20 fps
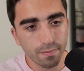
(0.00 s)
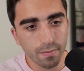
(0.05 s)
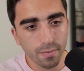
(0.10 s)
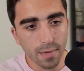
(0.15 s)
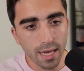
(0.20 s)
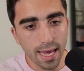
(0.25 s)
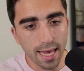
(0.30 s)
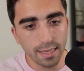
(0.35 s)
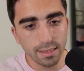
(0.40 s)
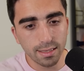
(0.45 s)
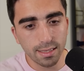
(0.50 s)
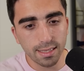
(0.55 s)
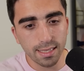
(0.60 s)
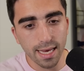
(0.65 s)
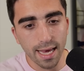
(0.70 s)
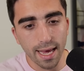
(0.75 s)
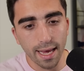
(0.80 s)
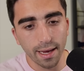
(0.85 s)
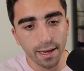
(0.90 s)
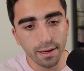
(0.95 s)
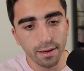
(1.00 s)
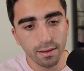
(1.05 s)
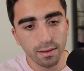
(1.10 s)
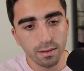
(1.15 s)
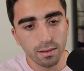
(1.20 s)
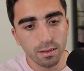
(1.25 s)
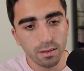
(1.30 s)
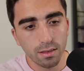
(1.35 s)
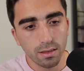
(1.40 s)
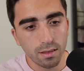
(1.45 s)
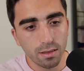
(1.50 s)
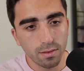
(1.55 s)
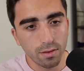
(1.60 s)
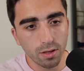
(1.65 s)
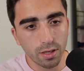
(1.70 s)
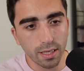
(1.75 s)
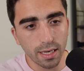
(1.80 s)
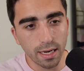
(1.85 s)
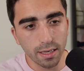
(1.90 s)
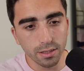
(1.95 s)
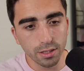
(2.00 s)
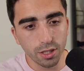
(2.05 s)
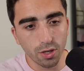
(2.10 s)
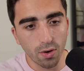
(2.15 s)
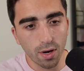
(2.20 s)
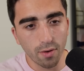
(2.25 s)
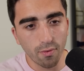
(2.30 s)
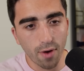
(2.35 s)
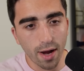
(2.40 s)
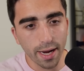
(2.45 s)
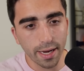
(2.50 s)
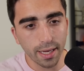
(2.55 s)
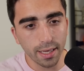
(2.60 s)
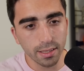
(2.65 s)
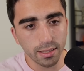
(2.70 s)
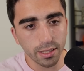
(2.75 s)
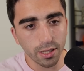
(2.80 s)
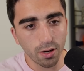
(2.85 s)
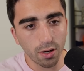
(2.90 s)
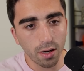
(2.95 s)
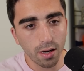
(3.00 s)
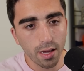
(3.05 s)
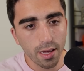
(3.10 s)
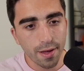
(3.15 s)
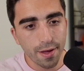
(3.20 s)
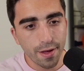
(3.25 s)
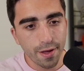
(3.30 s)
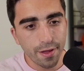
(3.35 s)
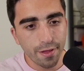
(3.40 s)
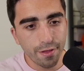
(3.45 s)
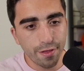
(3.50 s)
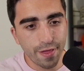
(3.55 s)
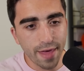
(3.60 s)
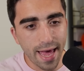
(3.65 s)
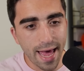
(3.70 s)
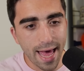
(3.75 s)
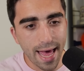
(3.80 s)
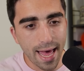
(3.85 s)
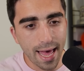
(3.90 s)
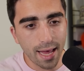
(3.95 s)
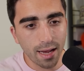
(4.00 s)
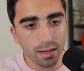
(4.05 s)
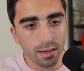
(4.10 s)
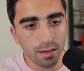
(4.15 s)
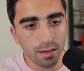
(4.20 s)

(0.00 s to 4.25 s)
and say, looking at his year-end rankings here, that,